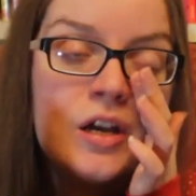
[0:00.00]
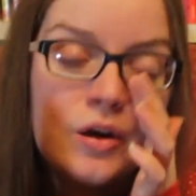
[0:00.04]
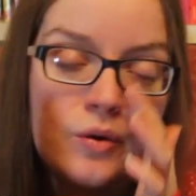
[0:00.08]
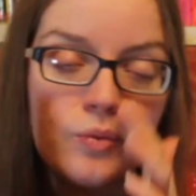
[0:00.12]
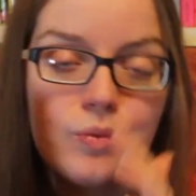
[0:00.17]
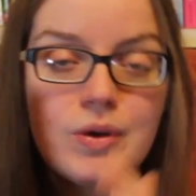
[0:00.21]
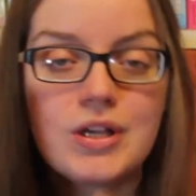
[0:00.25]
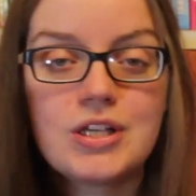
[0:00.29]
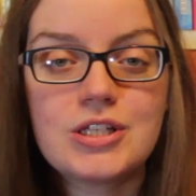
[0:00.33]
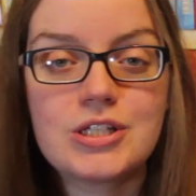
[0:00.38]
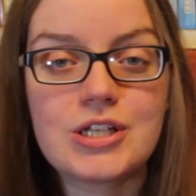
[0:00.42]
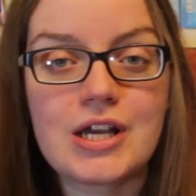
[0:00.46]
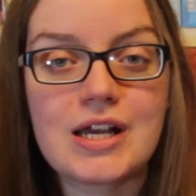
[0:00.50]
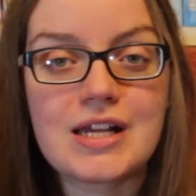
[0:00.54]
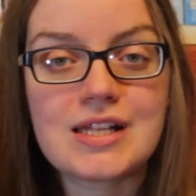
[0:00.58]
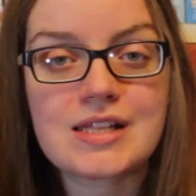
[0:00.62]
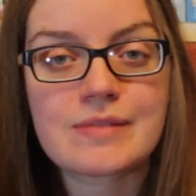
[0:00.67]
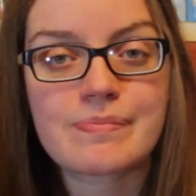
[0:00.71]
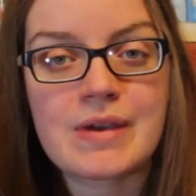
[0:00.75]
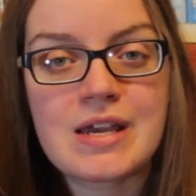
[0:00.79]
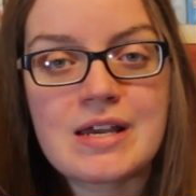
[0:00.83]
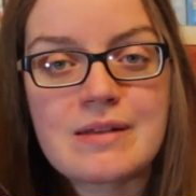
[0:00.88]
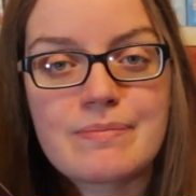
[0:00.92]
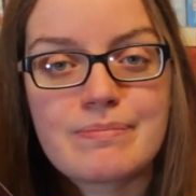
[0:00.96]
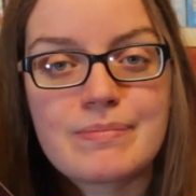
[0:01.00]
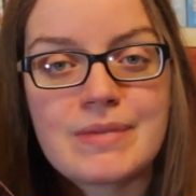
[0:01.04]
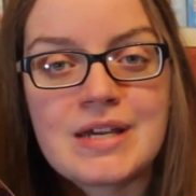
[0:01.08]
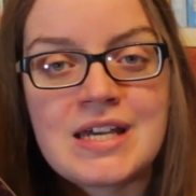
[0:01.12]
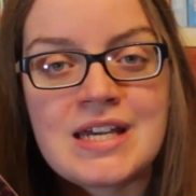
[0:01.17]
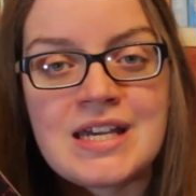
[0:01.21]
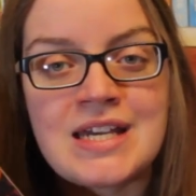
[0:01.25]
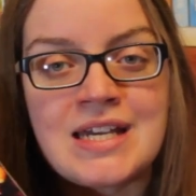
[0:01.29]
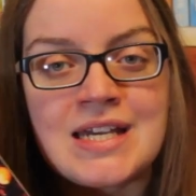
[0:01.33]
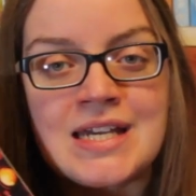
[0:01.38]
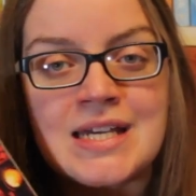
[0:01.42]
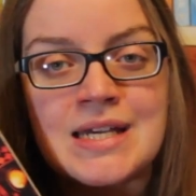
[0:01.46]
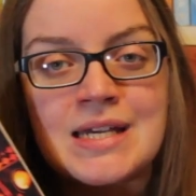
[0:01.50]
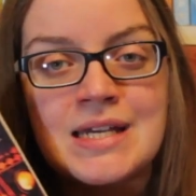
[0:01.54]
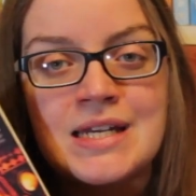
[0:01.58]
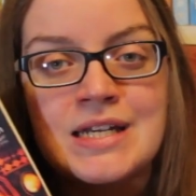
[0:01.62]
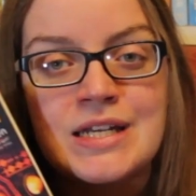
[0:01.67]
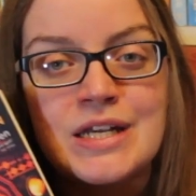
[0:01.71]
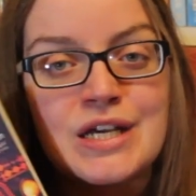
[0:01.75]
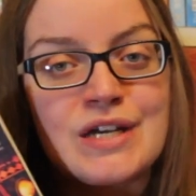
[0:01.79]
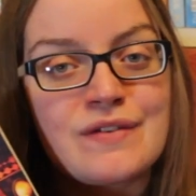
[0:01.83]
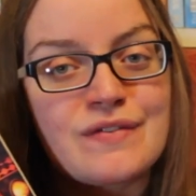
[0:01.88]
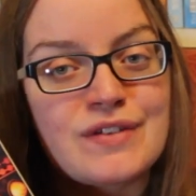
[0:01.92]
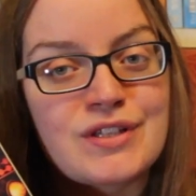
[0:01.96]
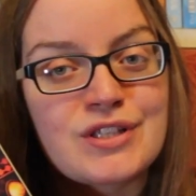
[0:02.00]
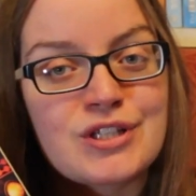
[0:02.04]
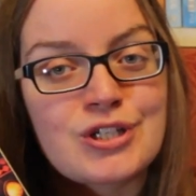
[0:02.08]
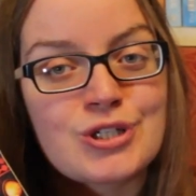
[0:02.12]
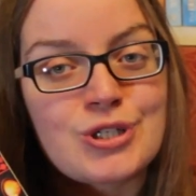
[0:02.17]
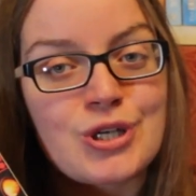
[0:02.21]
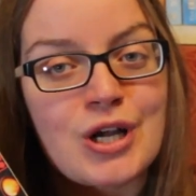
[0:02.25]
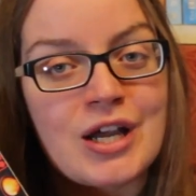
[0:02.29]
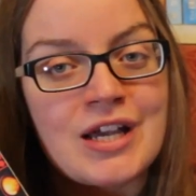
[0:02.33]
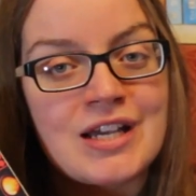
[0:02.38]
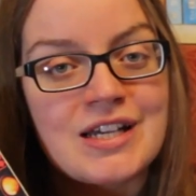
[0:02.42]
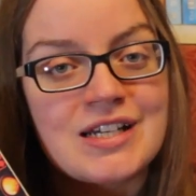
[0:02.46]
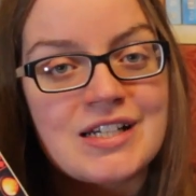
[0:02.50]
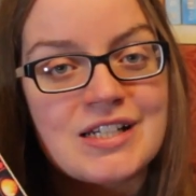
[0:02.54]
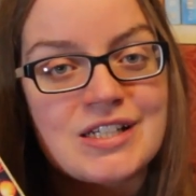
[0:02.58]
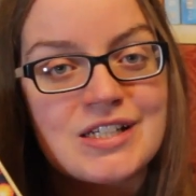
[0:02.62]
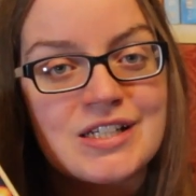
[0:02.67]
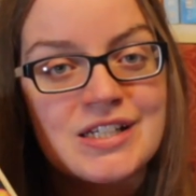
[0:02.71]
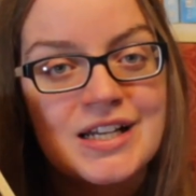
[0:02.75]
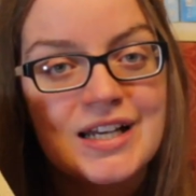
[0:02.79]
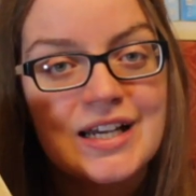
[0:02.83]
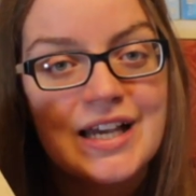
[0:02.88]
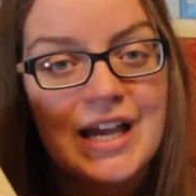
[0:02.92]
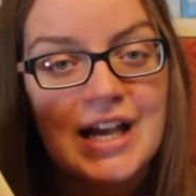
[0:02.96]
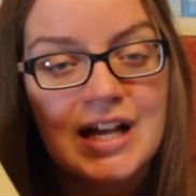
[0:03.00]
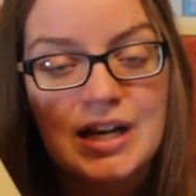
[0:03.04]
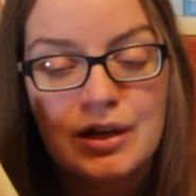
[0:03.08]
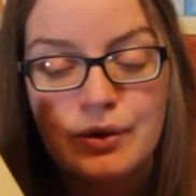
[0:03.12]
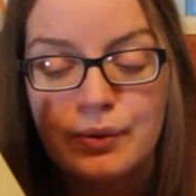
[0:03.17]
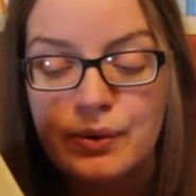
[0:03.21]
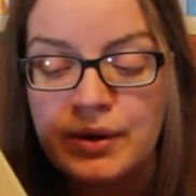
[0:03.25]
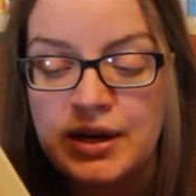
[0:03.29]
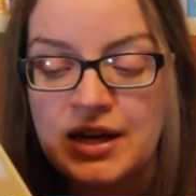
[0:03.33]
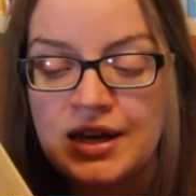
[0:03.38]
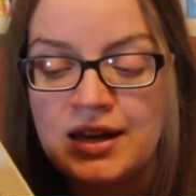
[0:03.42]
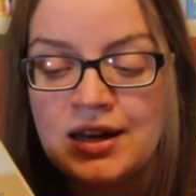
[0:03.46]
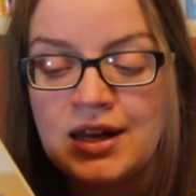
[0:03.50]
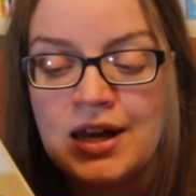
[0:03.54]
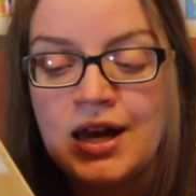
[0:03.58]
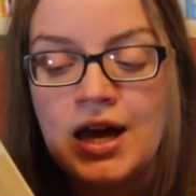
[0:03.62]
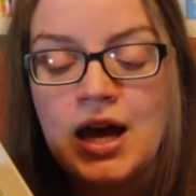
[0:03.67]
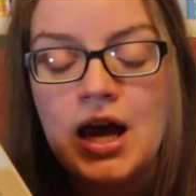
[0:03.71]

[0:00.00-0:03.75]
which has made me nervous to try Ursula K. Le Guin.